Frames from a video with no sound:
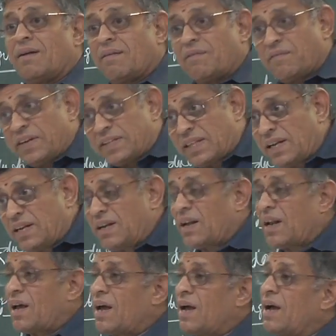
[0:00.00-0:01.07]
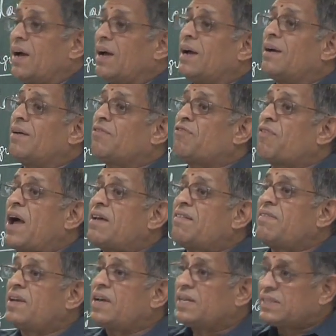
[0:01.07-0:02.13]
Within
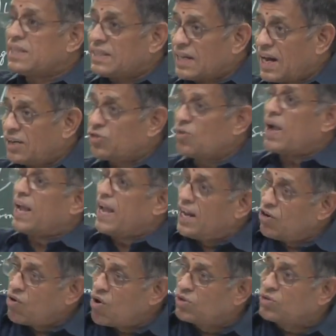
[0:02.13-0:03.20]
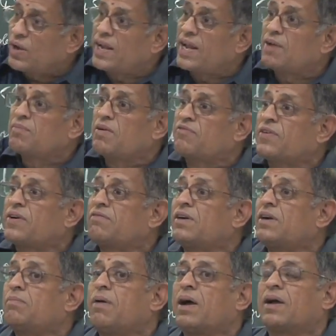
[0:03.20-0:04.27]
5 years it had to again go to IMF and
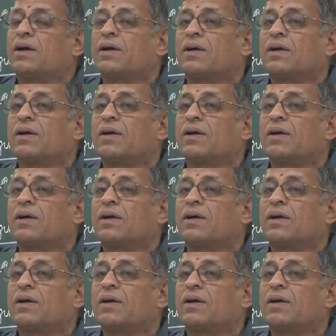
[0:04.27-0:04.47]
World Bank.